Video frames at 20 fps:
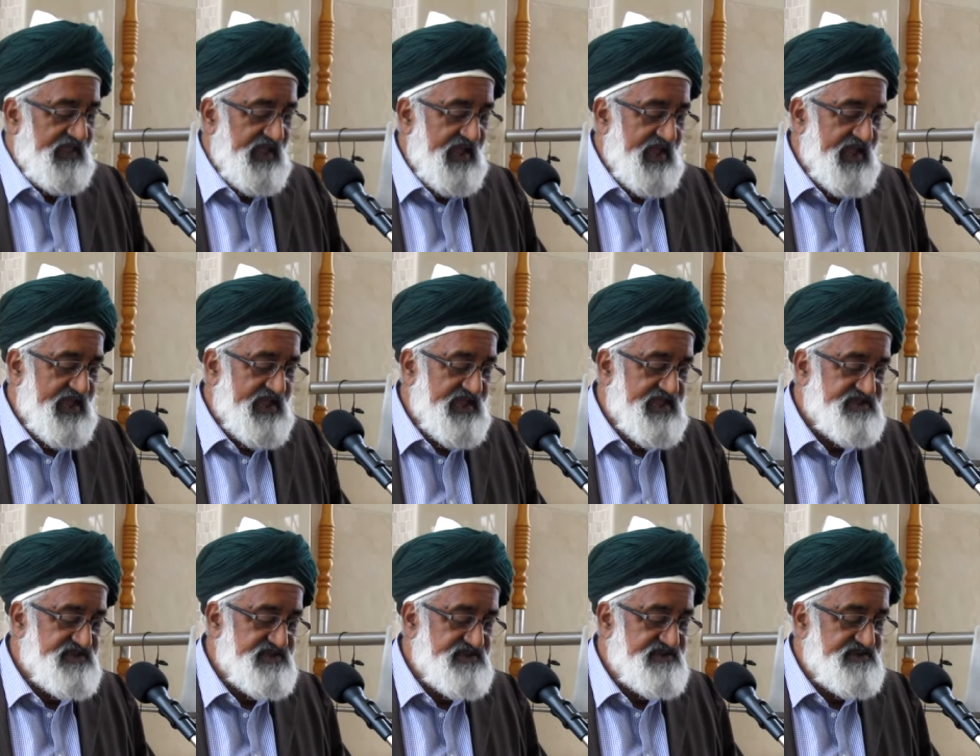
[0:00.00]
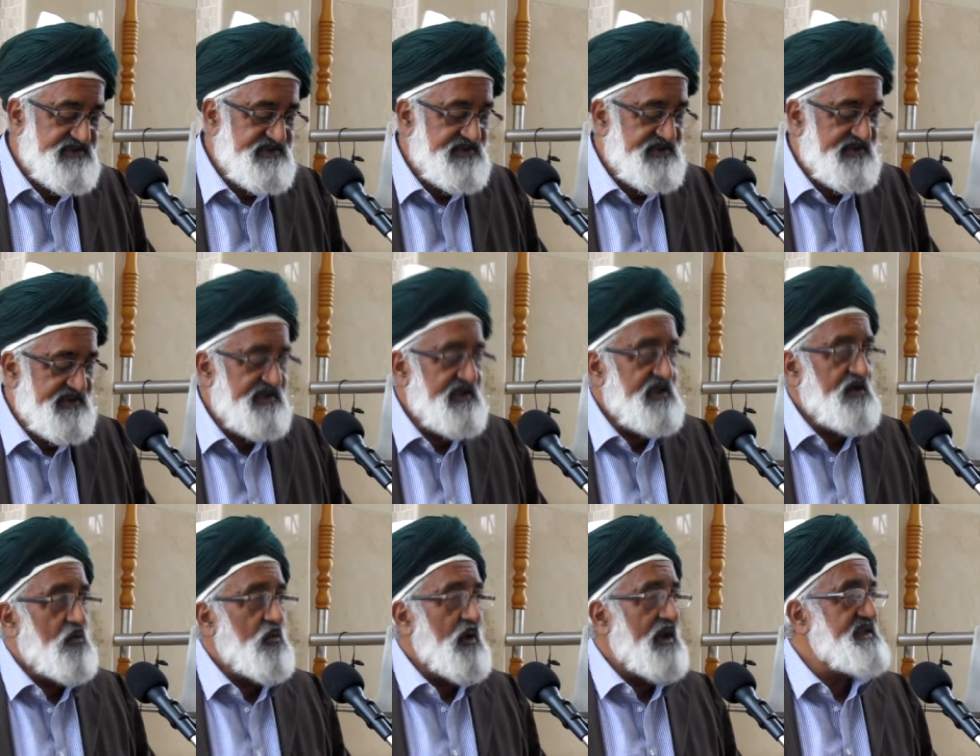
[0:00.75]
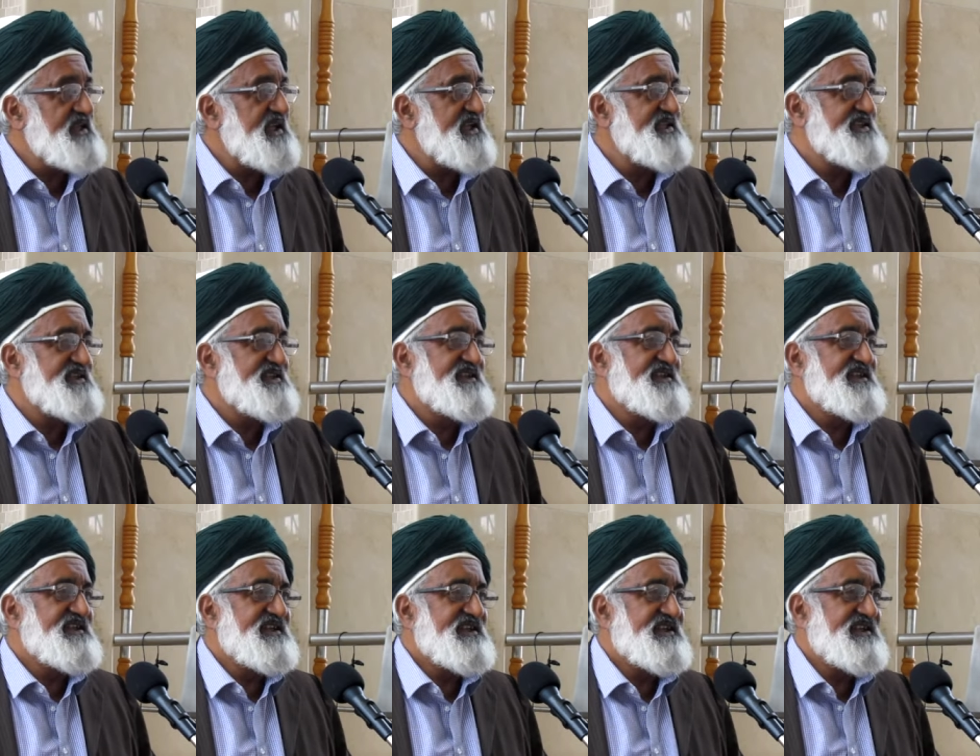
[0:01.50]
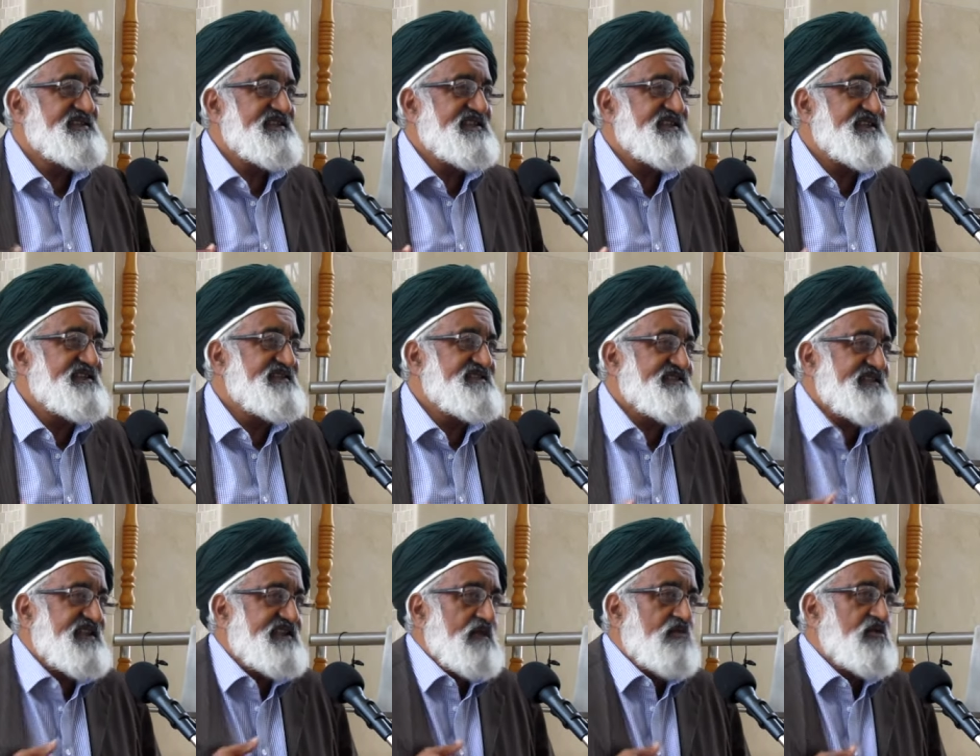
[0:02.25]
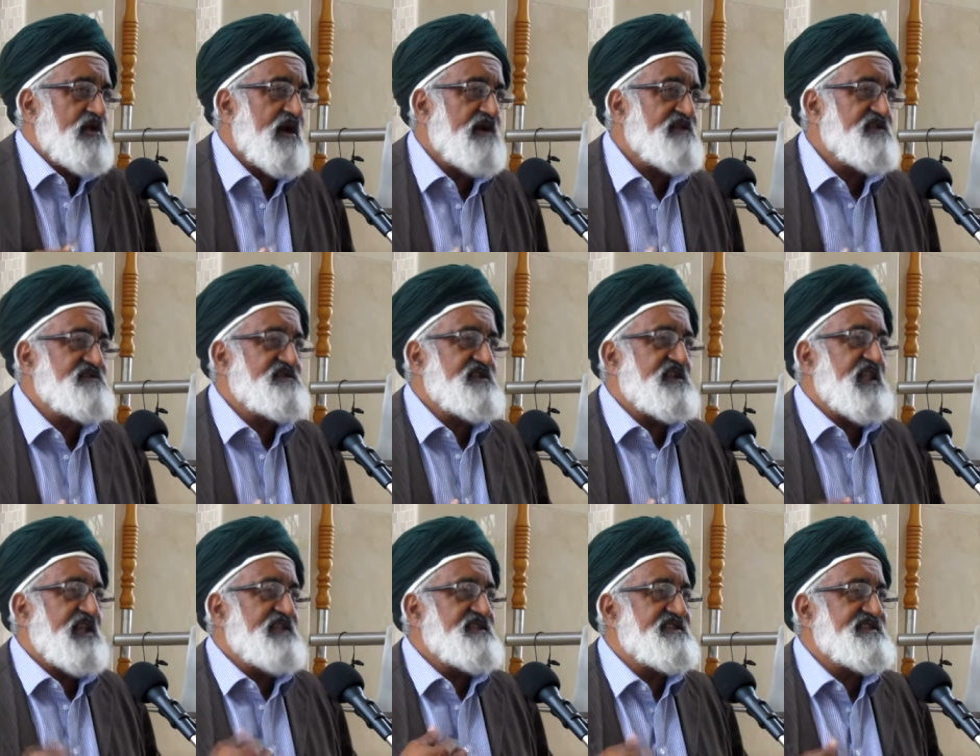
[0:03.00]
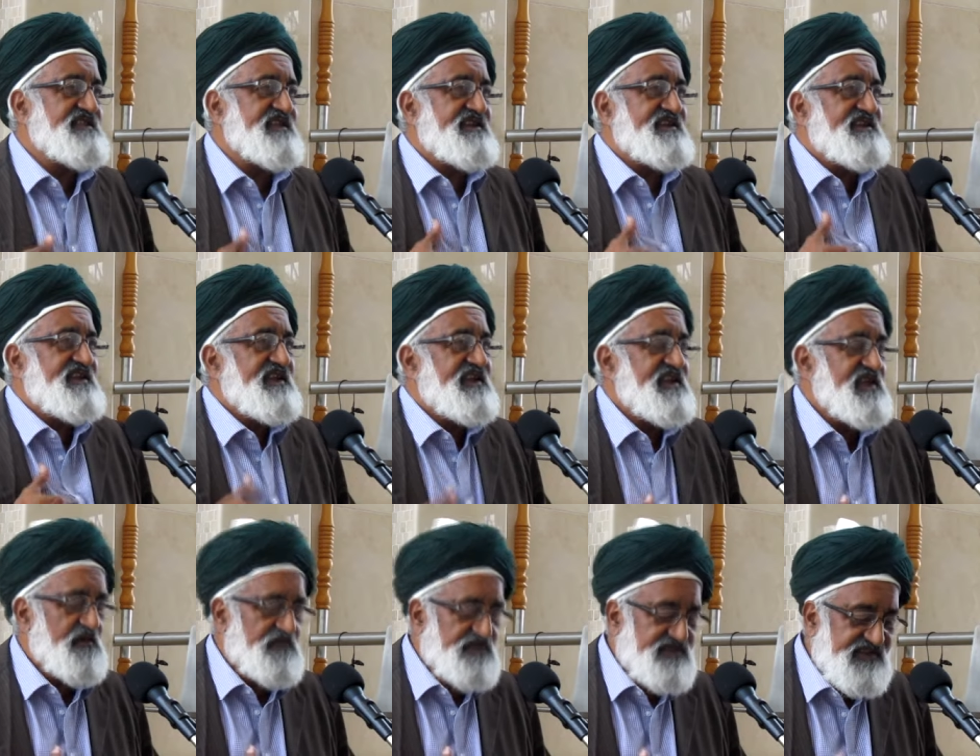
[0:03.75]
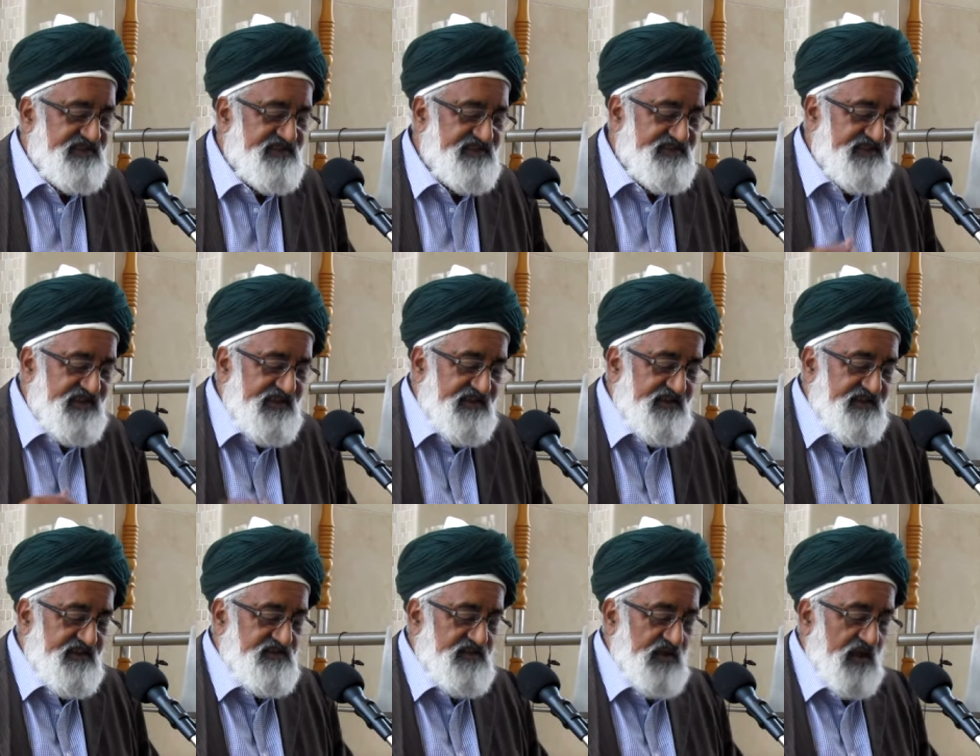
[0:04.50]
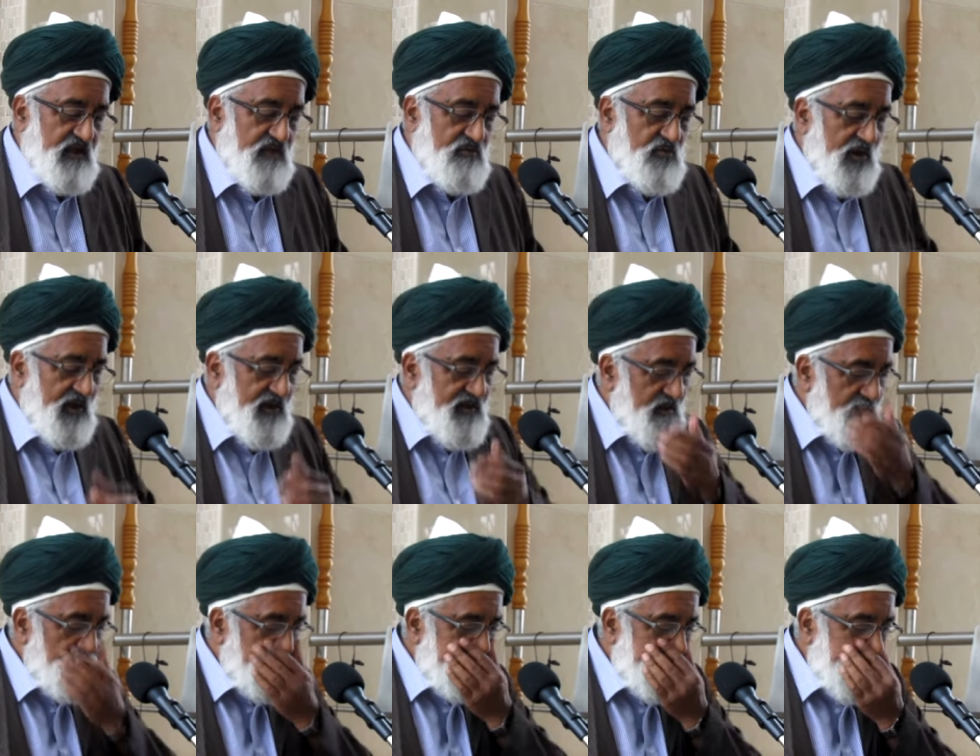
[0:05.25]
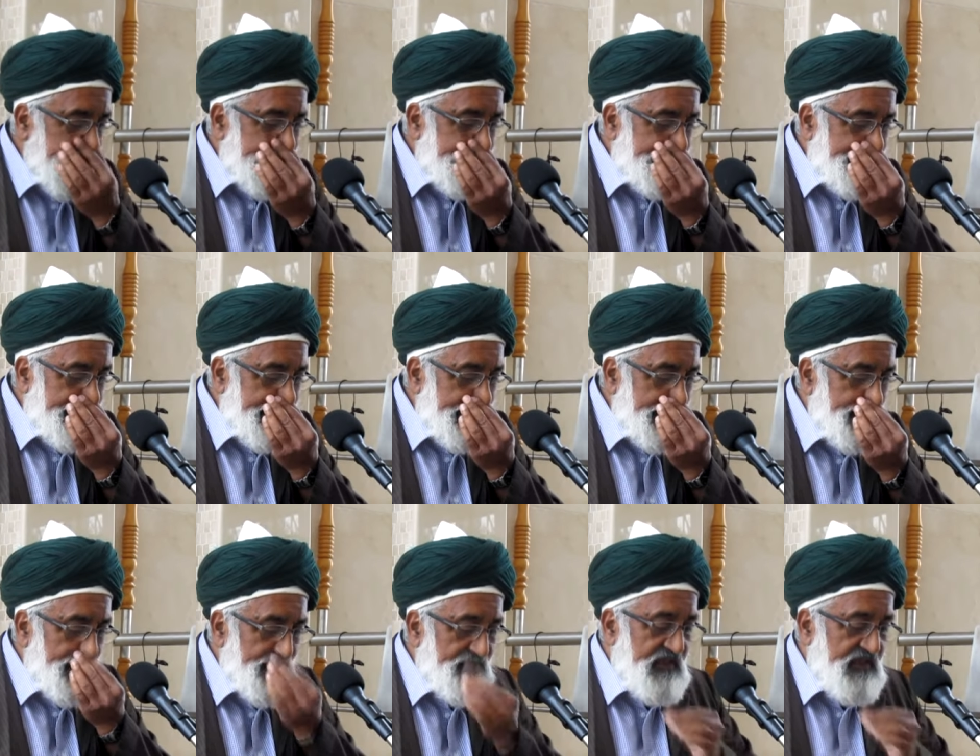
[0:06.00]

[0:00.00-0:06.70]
And one day in, in Sayyid Abdul Qadir Jilani's absence, Sheikh Al Mukharram says,